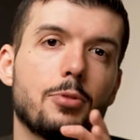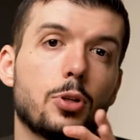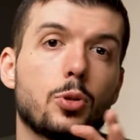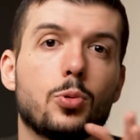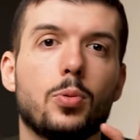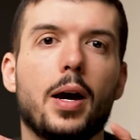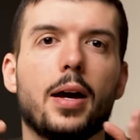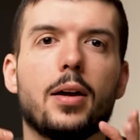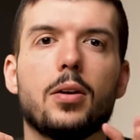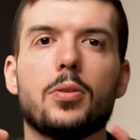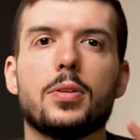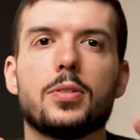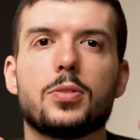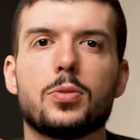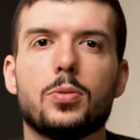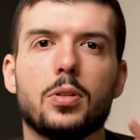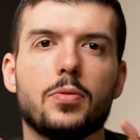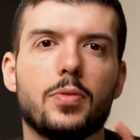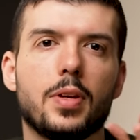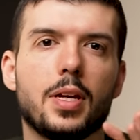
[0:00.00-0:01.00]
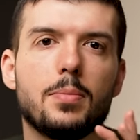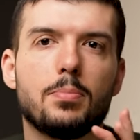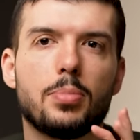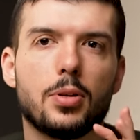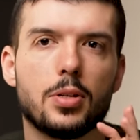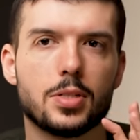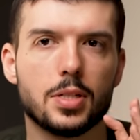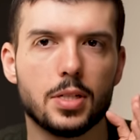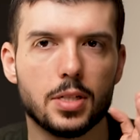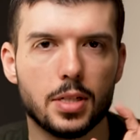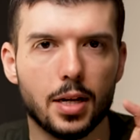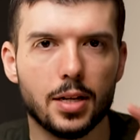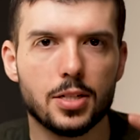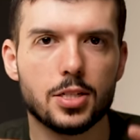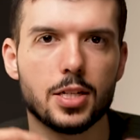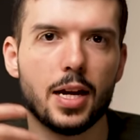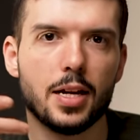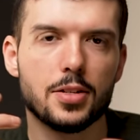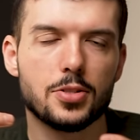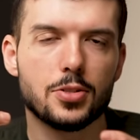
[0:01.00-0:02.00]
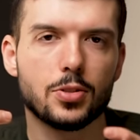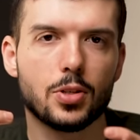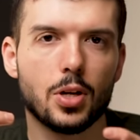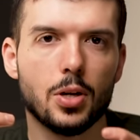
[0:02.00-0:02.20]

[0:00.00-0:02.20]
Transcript: require this sort of in-person touch as you're